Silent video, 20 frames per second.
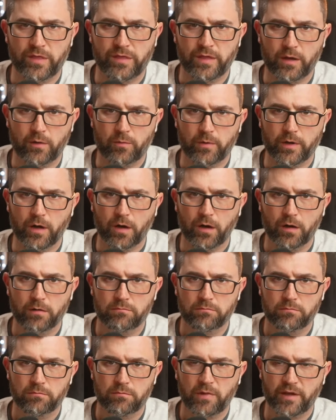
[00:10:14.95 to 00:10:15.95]
think we are,
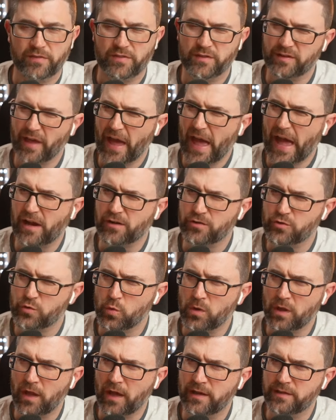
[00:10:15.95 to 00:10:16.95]
like this
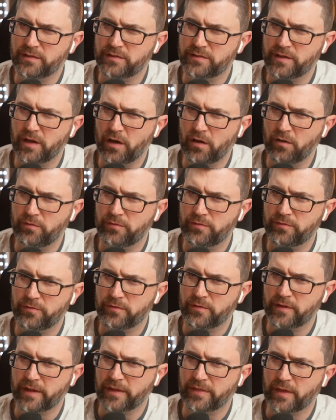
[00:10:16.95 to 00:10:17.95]
actualized self,
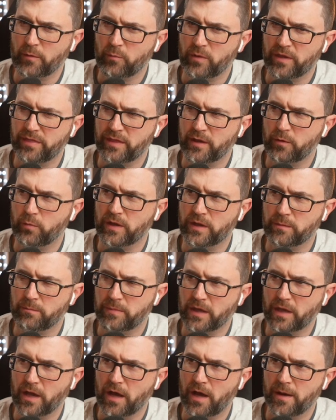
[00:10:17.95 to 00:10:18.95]
like that we think we can
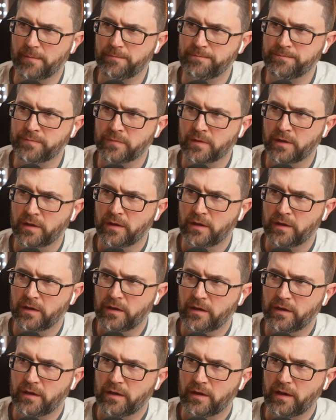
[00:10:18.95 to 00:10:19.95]
become.
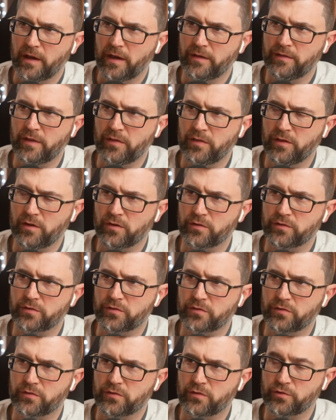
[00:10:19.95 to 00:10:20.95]
And then
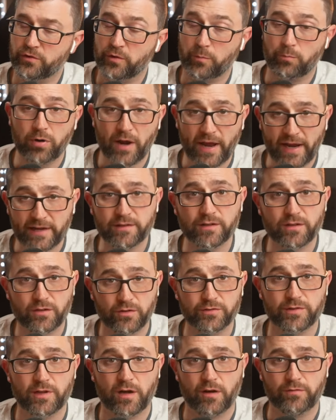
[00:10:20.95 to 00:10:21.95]
there's the
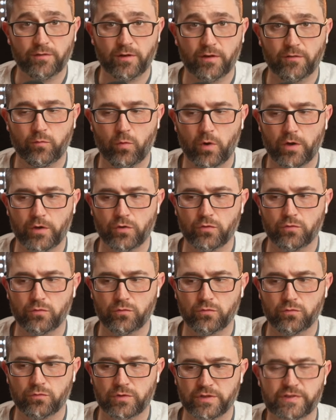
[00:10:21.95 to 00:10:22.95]
practical self of what
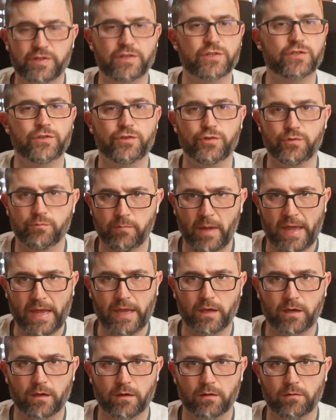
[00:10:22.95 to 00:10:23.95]
decisions you
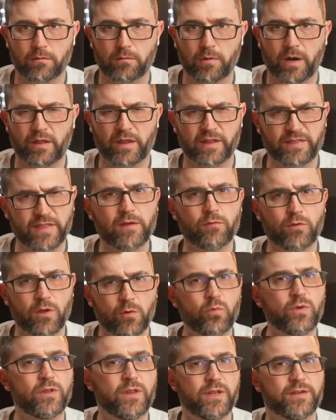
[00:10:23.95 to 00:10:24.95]
make, right? Like
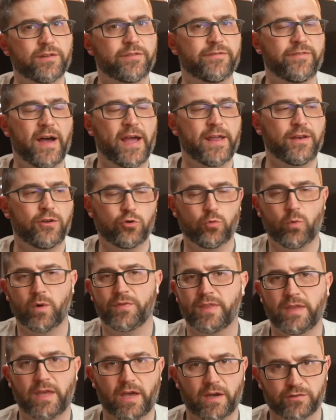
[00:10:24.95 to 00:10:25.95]
that really define you and
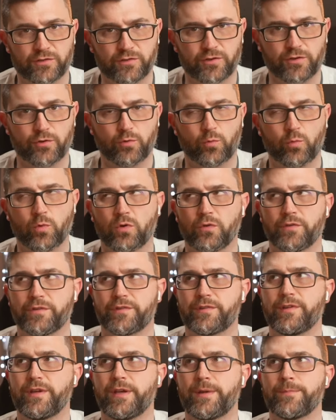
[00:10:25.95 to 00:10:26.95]
what the external world
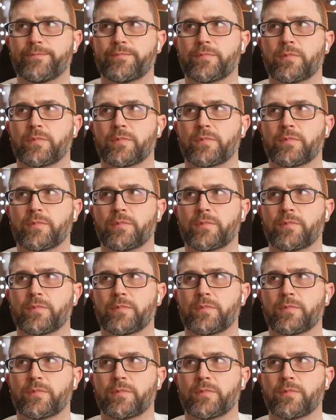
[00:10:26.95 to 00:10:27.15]
see.